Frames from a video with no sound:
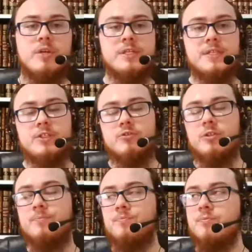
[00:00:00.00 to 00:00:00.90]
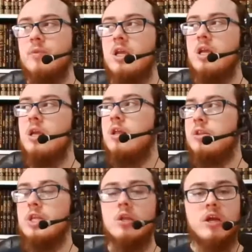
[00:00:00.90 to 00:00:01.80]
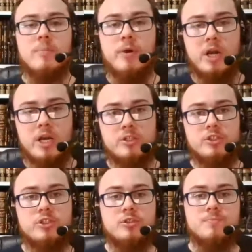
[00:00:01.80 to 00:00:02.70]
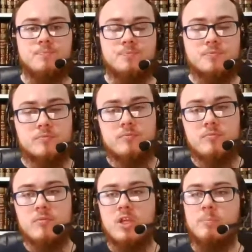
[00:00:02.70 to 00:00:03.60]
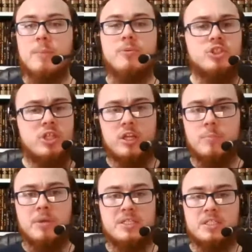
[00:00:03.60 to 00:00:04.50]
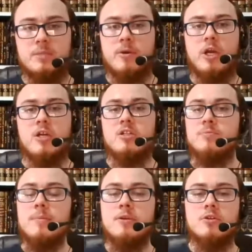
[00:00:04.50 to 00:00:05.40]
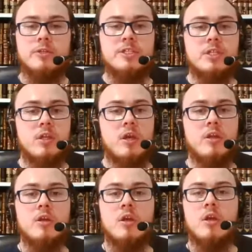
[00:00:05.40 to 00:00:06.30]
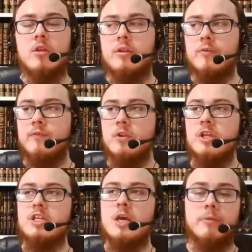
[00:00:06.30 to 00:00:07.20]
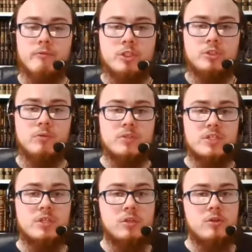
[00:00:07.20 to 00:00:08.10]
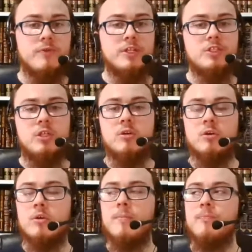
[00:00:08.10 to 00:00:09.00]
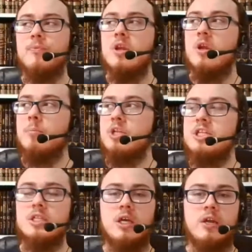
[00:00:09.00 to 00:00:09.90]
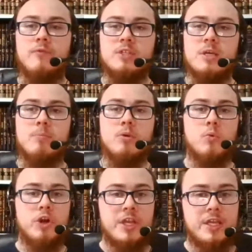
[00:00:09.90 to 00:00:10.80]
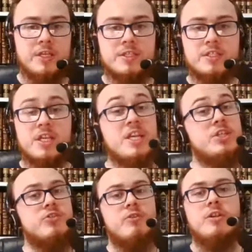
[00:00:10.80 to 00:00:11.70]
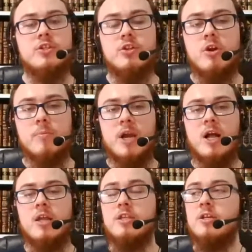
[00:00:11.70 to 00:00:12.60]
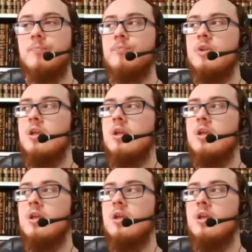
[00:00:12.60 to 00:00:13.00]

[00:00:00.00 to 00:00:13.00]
it, etc. Then you learn about Hajj. Maybe just learn the basics about Hajj. Maybe you don't need to learn the full in-depth rituals until you eventually go. We need to learn, for example, what it is, the history, the story behind it,